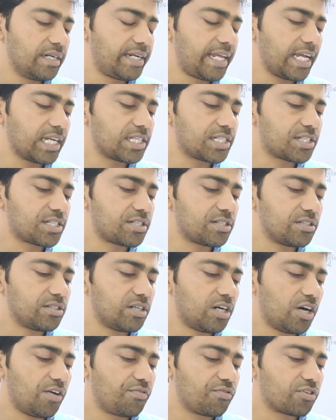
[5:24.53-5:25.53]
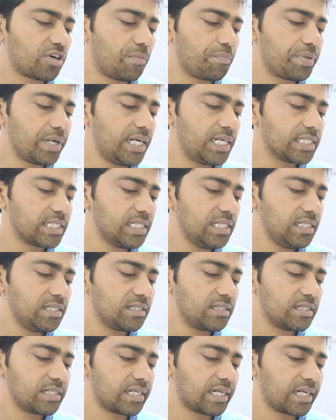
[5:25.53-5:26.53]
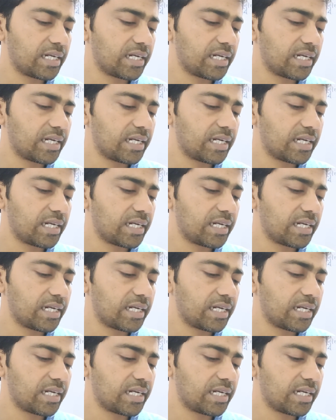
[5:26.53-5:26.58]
text of comprehension,